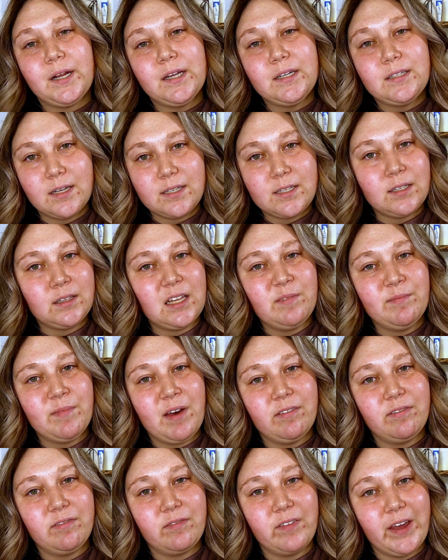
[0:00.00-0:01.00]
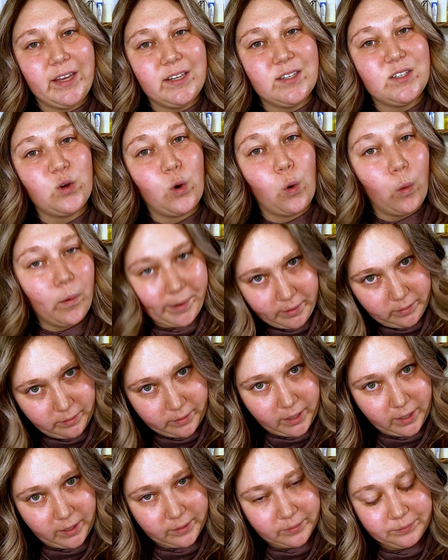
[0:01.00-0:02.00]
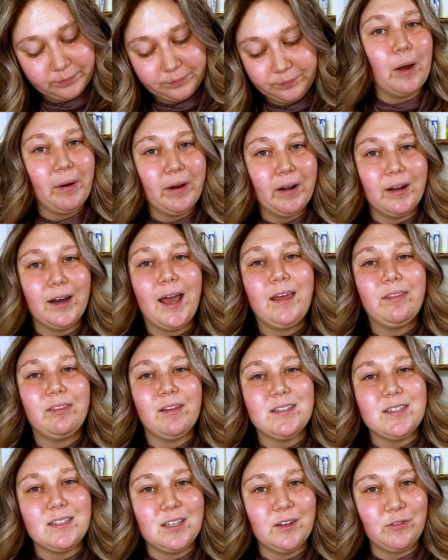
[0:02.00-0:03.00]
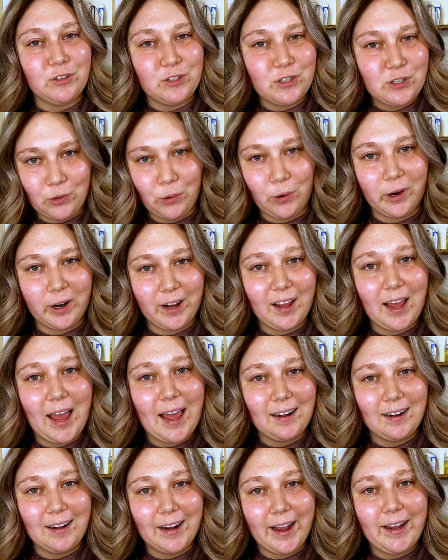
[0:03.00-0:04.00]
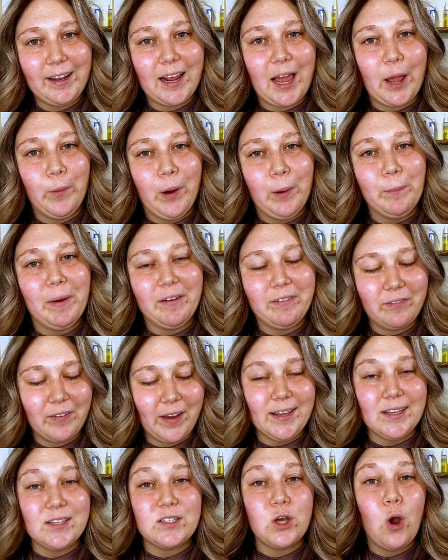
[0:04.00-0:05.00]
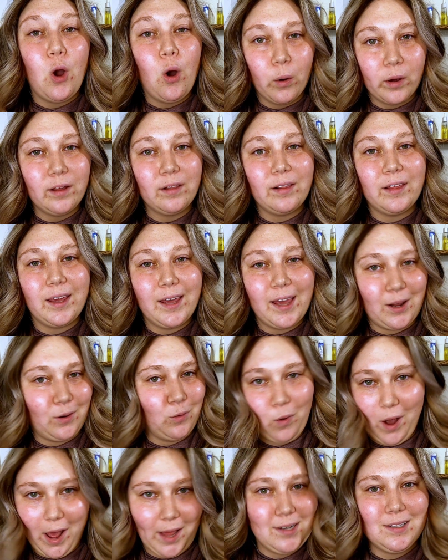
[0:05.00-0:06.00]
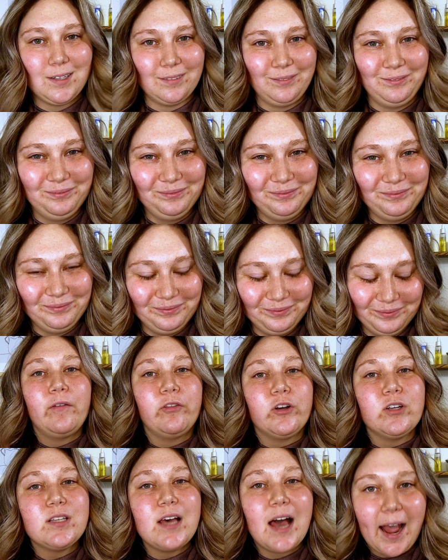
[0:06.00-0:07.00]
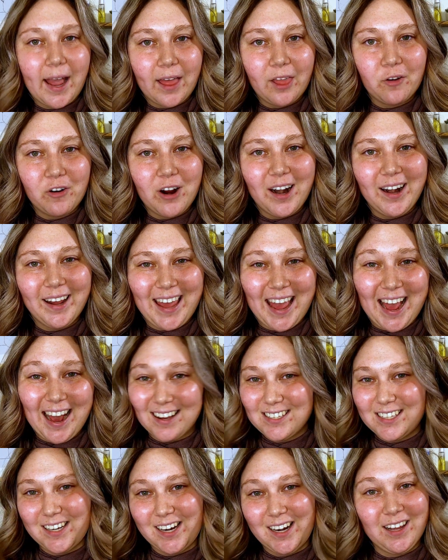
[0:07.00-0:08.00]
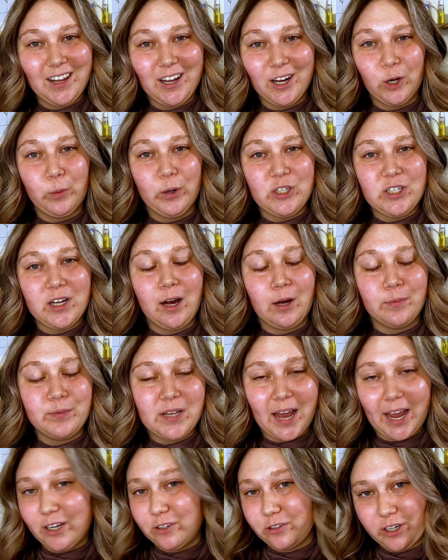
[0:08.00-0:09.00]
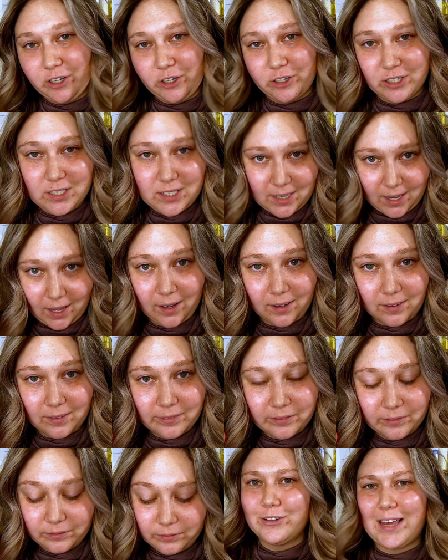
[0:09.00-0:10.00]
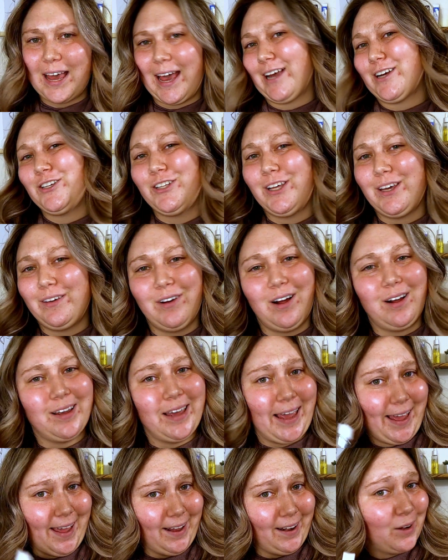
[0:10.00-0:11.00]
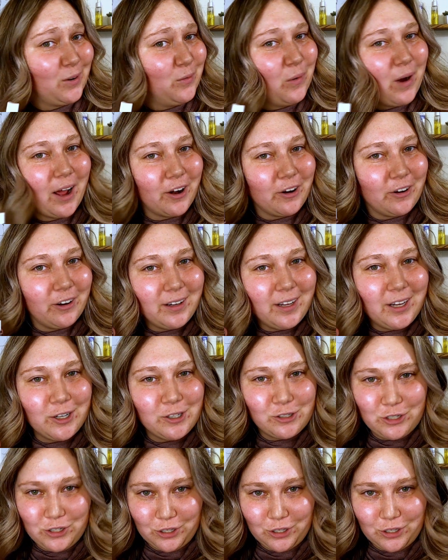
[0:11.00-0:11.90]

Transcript: but it doesn't leave my face oily. Now at night, that's a different story. At night, I want my face oily and wet. There's hyaluronic acid in here, which helps hydrate your skin. There's actually volcanic water in here